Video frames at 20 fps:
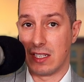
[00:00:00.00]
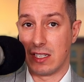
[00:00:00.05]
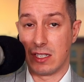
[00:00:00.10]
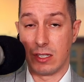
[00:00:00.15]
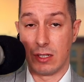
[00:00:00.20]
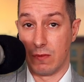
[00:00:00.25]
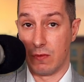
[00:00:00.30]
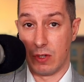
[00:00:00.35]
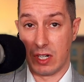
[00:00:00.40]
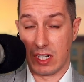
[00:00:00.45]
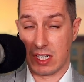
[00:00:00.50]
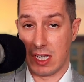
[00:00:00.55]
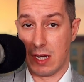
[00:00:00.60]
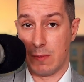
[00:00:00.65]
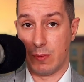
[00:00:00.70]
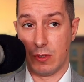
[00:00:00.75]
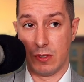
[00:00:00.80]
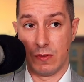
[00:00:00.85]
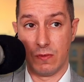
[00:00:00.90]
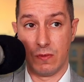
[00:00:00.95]
So, for
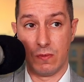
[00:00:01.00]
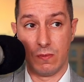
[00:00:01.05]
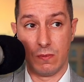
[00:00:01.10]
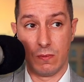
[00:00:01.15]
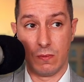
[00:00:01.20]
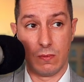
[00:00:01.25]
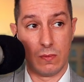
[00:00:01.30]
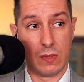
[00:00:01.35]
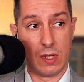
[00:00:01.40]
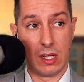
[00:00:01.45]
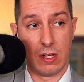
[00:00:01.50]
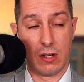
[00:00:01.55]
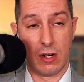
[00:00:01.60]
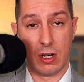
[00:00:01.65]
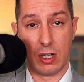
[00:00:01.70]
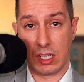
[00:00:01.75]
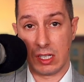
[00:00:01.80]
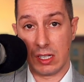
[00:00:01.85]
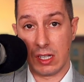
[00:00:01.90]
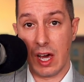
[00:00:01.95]
example,
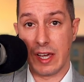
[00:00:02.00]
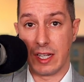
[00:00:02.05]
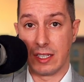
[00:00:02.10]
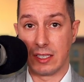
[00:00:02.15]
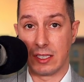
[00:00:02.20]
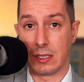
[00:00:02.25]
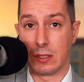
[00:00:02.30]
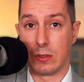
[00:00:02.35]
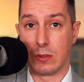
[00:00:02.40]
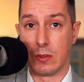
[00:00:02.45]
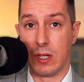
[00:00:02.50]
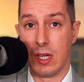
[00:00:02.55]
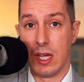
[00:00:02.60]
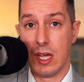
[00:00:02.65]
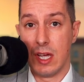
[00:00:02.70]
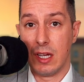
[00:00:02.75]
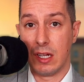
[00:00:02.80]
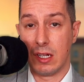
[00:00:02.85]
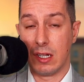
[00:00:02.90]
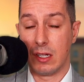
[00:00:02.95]
our clients who
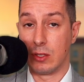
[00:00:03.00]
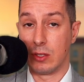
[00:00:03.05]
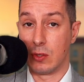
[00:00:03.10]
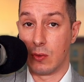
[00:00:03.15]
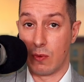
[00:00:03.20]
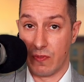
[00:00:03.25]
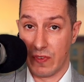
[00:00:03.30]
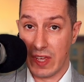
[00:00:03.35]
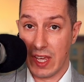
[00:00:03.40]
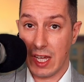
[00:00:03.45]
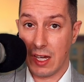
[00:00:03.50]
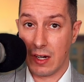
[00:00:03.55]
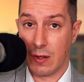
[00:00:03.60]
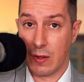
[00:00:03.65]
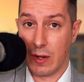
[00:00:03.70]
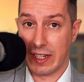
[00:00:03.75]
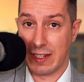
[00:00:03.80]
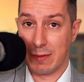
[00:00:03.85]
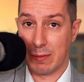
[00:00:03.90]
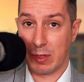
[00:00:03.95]
go to Rovigo
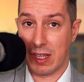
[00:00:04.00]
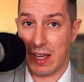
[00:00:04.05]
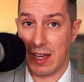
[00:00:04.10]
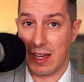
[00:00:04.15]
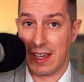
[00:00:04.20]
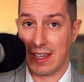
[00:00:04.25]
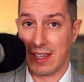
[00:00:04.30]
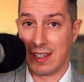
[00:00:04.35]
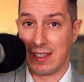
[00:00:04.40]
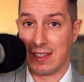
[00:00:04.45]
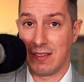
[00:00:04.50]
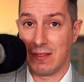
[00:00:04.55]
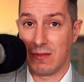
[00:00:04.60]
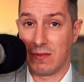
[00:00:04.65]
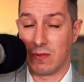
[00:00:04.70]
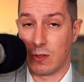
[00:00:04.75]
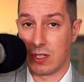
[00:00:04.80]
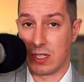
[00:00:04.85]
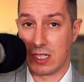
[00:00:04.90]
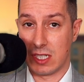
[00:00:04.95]
and apply
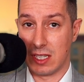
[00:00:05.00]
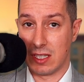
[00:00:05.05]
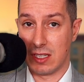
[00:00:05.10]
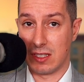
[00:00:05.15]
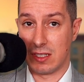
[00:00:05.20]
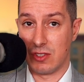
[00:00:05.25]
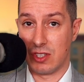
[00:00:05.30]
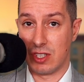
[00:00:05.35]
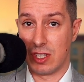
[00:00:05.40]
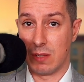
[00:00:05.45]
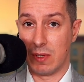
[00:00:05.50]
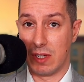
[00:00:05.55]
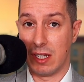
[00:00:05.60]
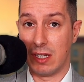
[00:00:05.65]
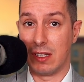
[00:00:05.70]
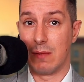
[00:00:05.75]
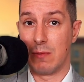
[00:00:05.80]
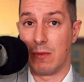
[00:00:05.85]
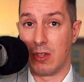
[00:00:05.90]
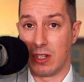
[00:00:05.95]
for citizenship
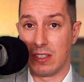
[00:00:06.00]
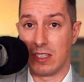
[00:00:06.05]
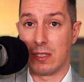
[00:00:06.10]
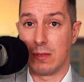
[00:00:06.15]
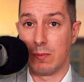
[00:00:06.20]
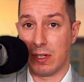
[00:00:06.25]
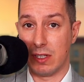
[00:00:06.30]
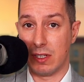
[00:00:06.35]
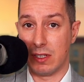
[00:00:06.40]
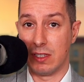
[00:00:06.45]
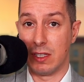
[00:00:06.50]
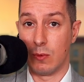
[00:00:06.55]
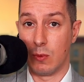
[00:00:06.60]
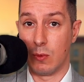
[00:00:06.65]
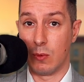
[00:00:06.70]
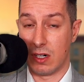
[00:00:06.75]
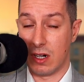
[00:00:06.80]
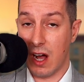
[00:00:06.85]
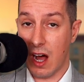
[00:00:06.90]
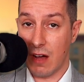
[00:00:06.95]
in the municipality
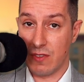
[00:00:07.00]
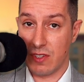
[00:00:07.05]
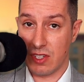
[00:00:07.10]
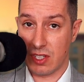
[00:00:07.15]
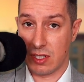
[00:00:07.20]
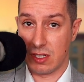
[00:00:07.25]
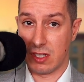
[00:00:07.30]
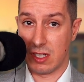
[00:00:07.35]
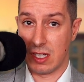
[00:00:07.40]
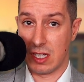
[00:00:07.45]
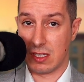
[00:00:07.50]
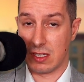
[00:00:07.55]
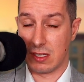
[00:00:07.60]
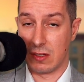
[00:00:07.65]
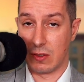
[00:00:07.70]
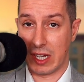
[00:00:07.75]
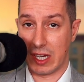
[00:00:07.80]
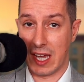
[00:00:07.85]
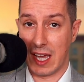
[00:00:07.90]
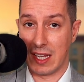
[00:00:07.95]
where our office is
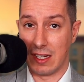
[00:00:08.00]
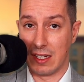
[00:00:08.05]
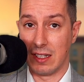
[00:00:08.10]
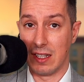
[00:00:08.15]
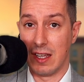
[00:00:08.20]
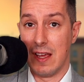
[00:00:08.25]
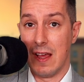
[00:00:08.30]
located,